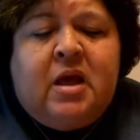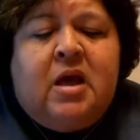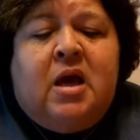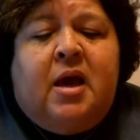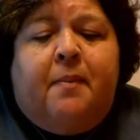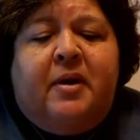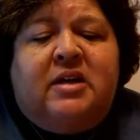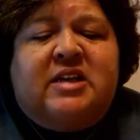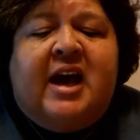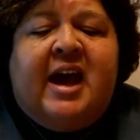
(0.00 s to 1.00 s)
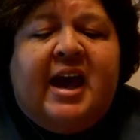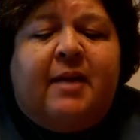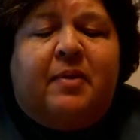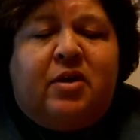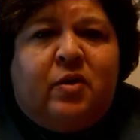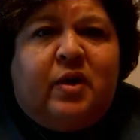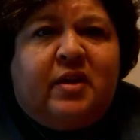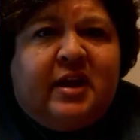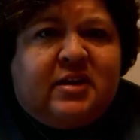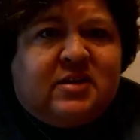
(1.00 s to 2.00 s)
Because I had been doing
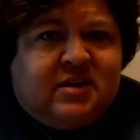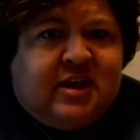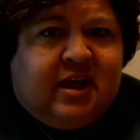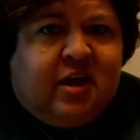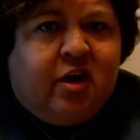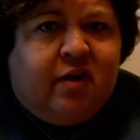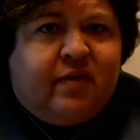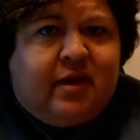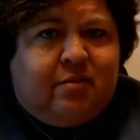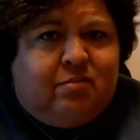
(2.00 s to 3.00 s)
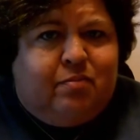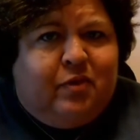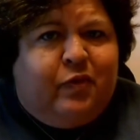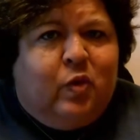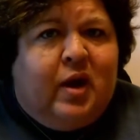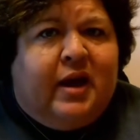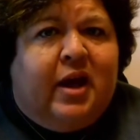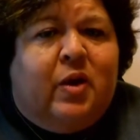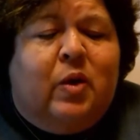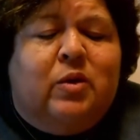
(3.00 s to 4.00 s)
things to take care of it before I got a
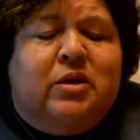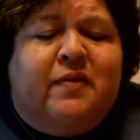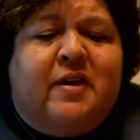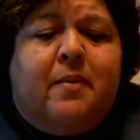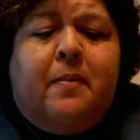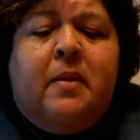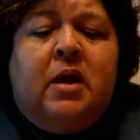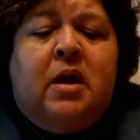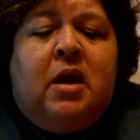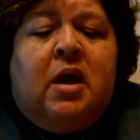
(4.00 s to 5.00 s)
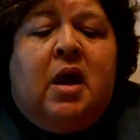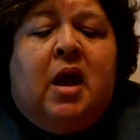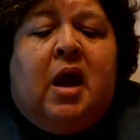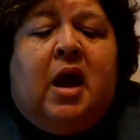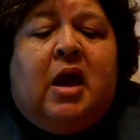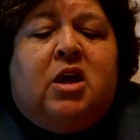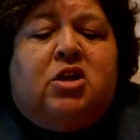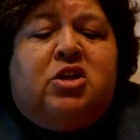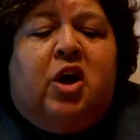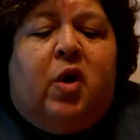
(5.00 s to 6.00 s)
hold of it.
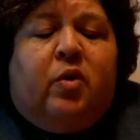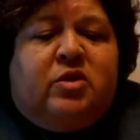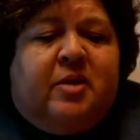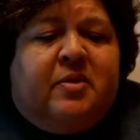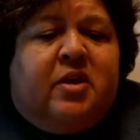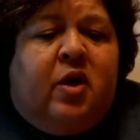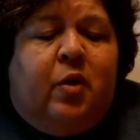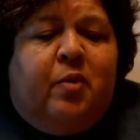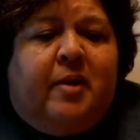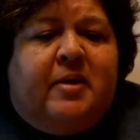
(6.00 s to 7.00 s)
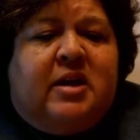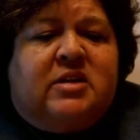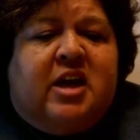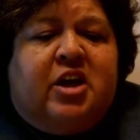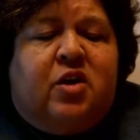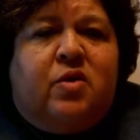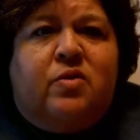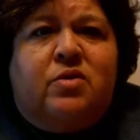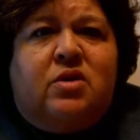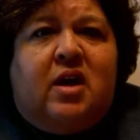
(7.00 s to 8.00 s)
So some of the home remedies I
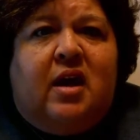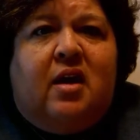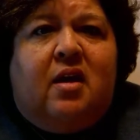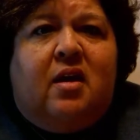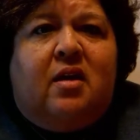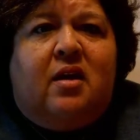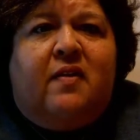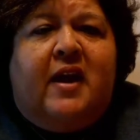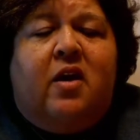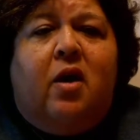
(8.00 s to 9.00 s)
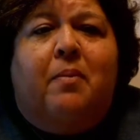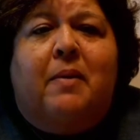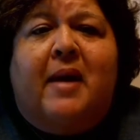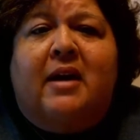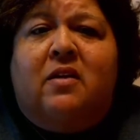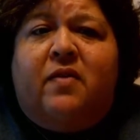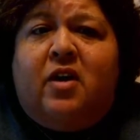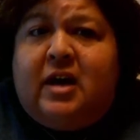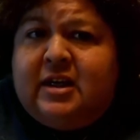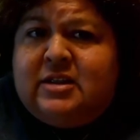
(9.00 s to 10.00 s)
used, and they called me back the very
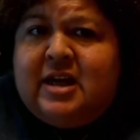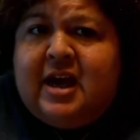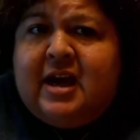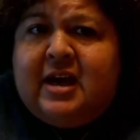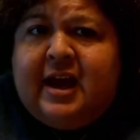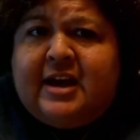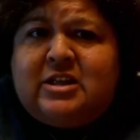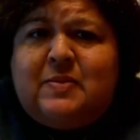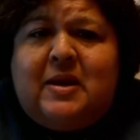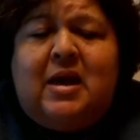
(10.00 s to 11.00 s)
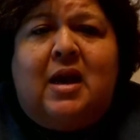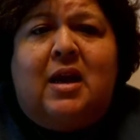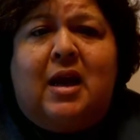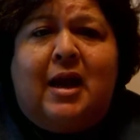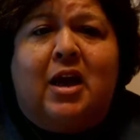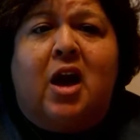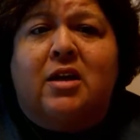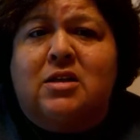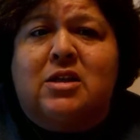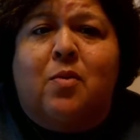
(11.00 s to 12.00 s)
next day and asked me, and it had gotten
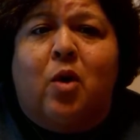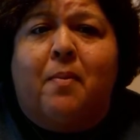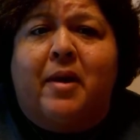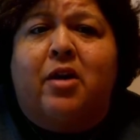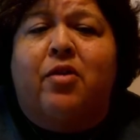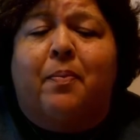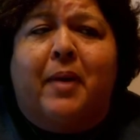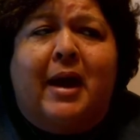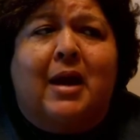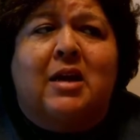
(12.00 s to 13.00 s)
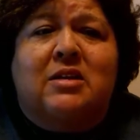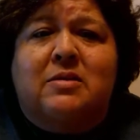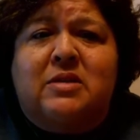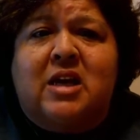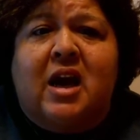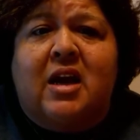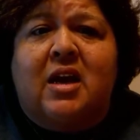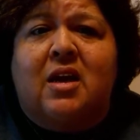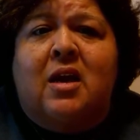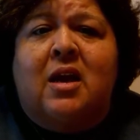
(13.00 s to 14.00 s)
somewhat better. The pain had
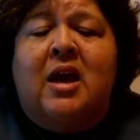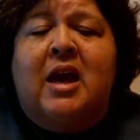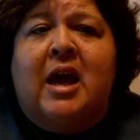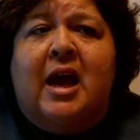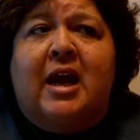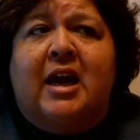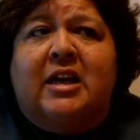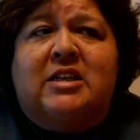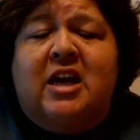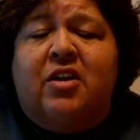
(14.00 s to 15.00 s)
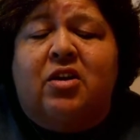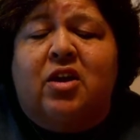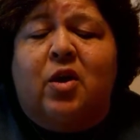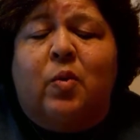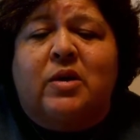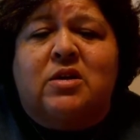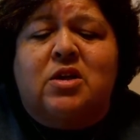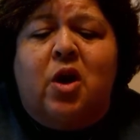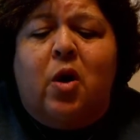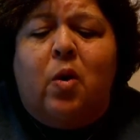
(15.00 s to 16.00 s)
subsided, and I could tell that there was
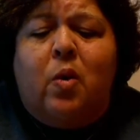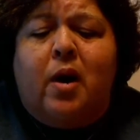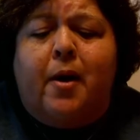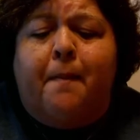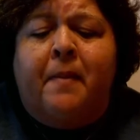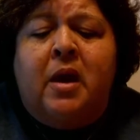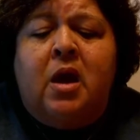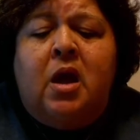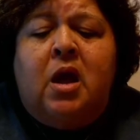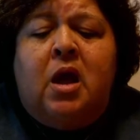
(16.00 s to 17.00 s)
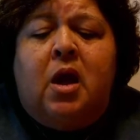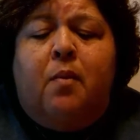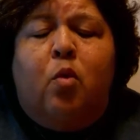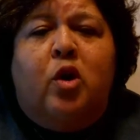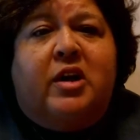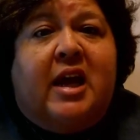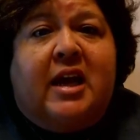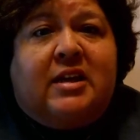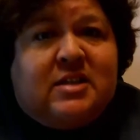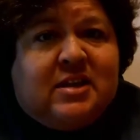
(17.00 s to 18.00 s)
no more dead
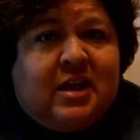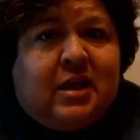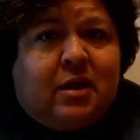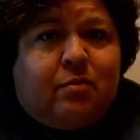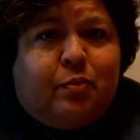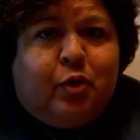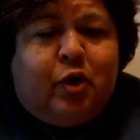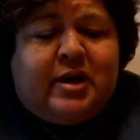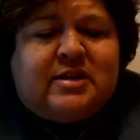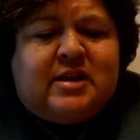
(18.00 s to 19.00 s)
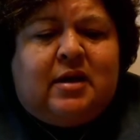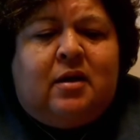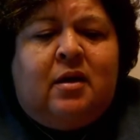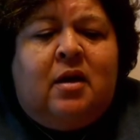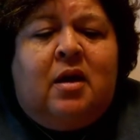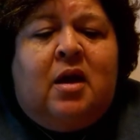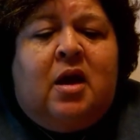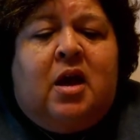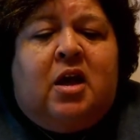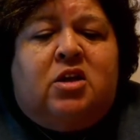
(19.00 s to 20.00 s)
skin progressing.
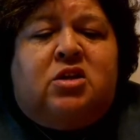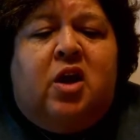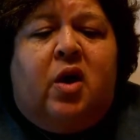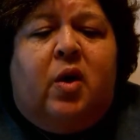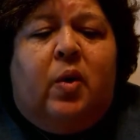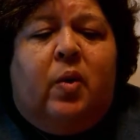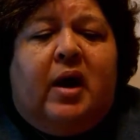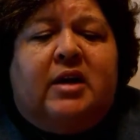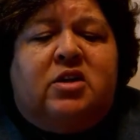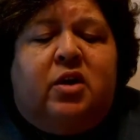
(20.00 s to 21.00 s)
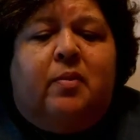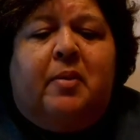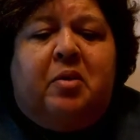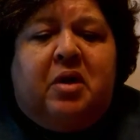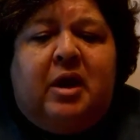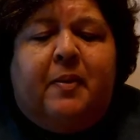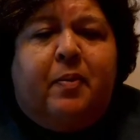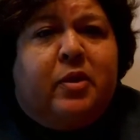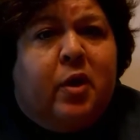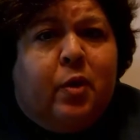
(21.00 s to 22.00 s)
So I told them I'm going to keep up with the
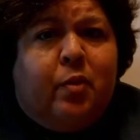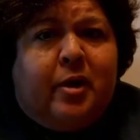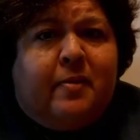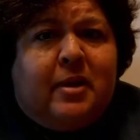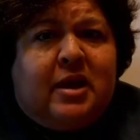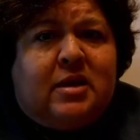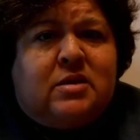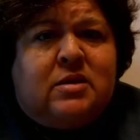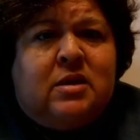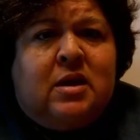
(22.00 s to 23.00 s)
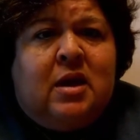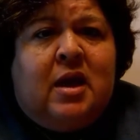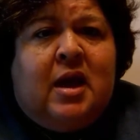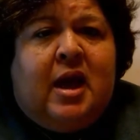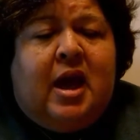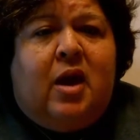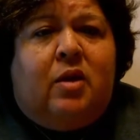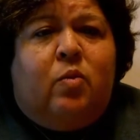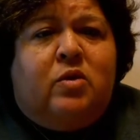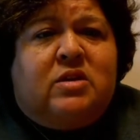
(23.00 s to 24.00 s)
home remedies, and
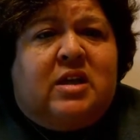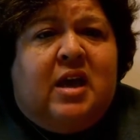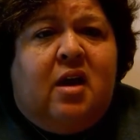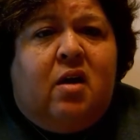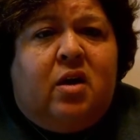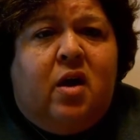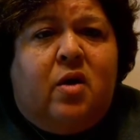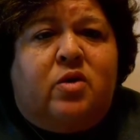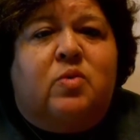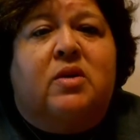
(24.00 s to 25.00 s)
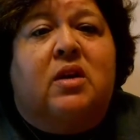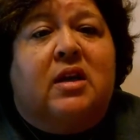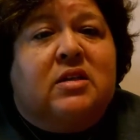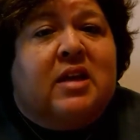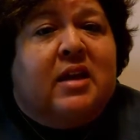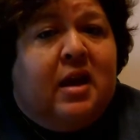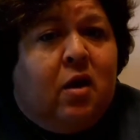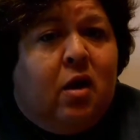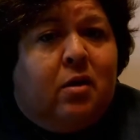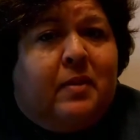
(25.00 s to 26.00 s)
we'll see how it goes. Well, the next day they
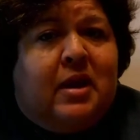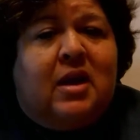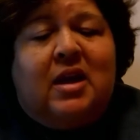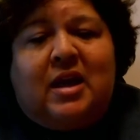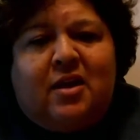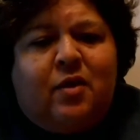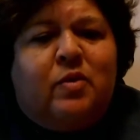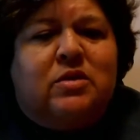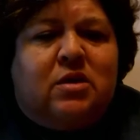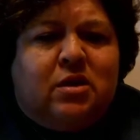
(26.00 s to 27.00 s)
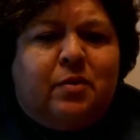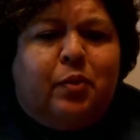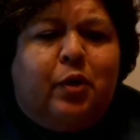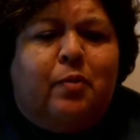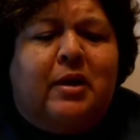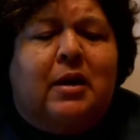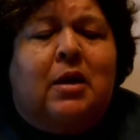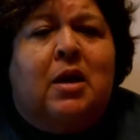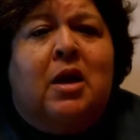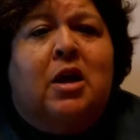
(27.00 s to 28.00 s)
called me, and again, there was a little improvement.
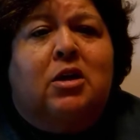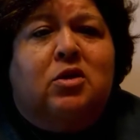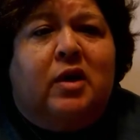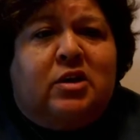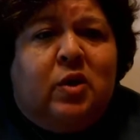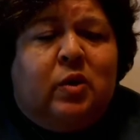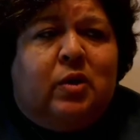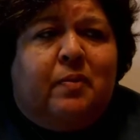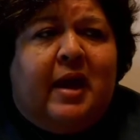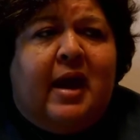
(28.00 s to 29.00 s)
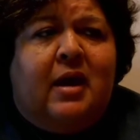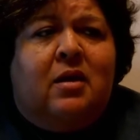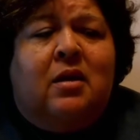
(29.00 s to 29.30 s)
So I told them that.